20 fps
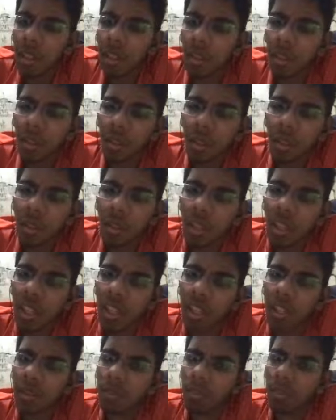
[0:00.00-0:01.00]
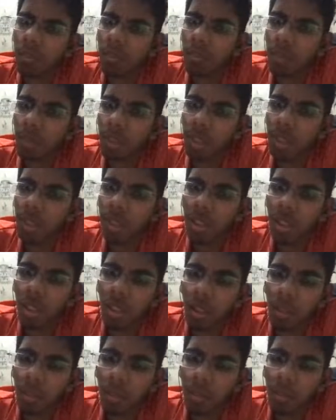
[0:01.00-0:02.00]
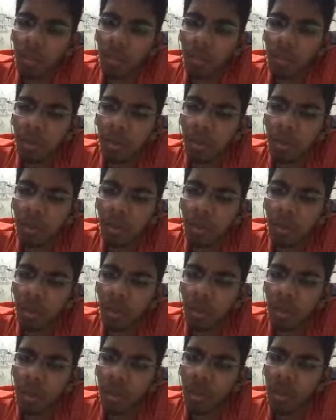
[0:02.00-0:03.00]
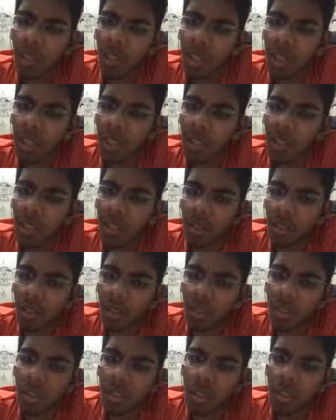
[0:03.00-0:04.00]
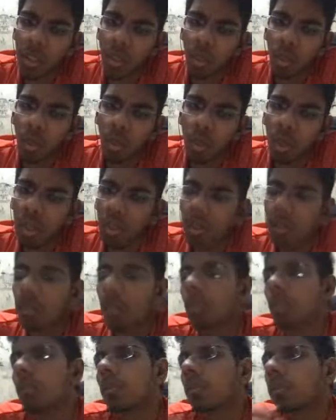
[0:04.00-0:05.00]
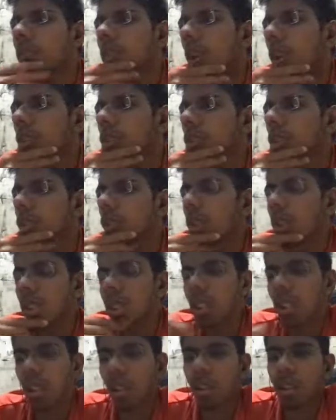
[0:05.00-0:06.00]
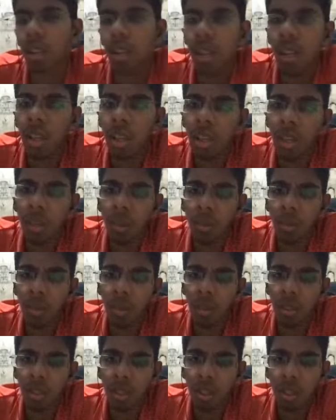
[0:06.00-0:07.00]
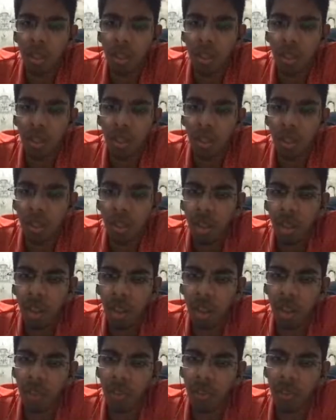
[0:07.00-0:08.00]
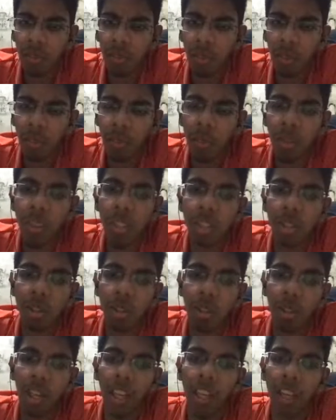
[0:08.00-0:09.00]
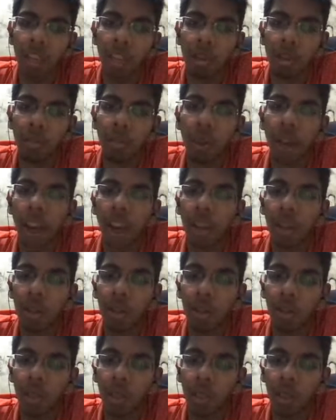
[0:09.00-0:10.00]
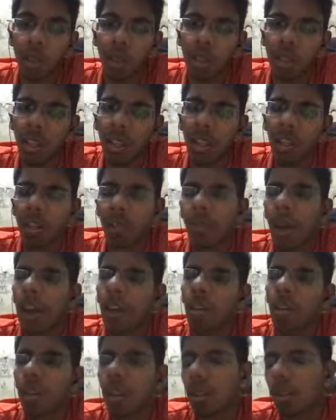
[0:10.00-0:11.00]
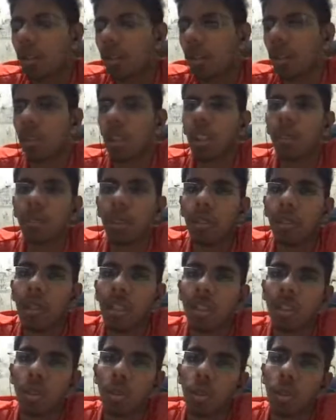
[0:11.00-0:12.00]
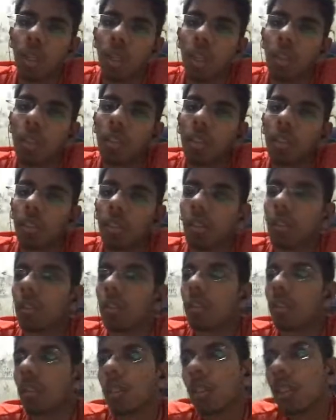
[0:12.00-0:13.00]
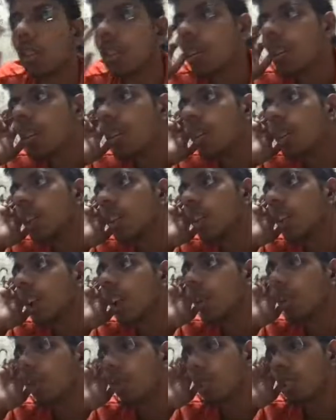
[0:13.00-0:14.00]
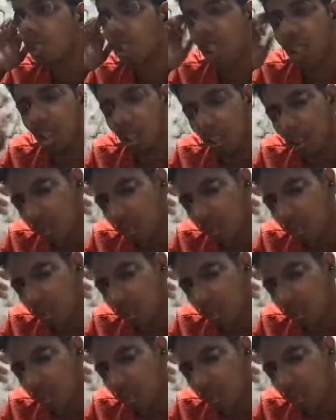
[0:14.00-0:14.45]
Rook takes bishop. Rook takes and rook c1. That was interesting. Was how do you different? Or maybe just rook back to d1. Yeah, back to d1. No, then b1 is queen. Oh, that was there.